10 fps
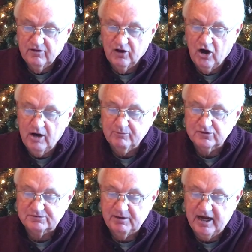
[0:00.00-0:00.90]
The hop
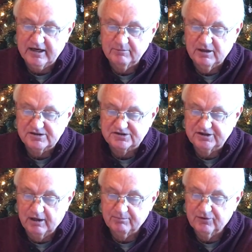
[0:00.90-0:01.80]
was back in my
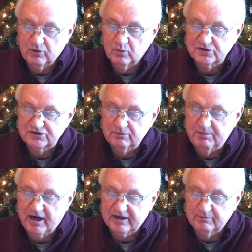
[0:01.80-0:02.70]
step, the whistle
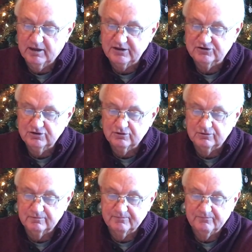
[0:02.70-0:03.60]
back in my
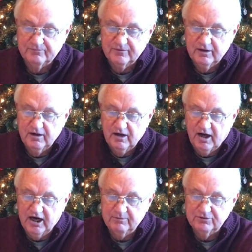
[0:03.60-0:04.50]
tune.
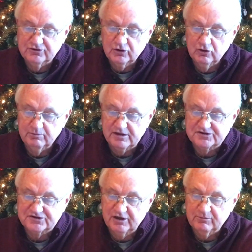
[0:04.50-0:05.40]
I had been told by
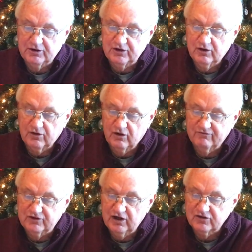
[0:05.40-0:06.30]
some
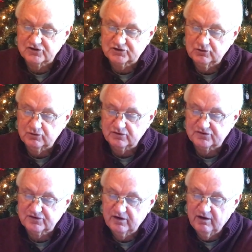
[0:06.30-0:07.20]
of the other
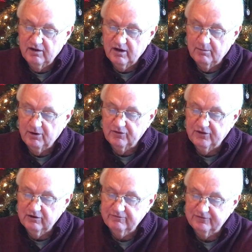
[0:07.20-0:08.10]
students about
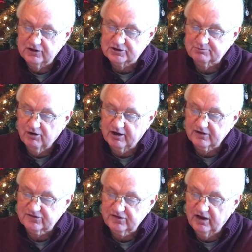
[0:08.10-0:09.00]
their finished
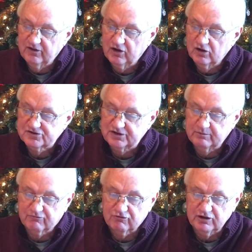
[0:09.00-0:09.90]
products, and they all
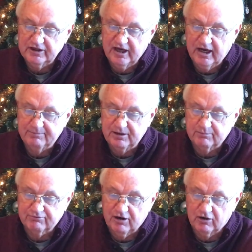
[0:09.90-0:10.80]
seemed really happy
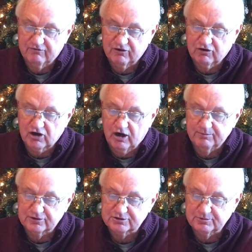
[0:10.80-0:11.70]
and proud of their
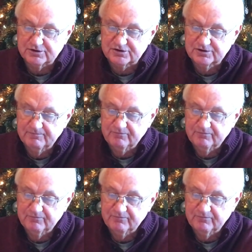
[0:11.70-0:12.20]
accomplishments.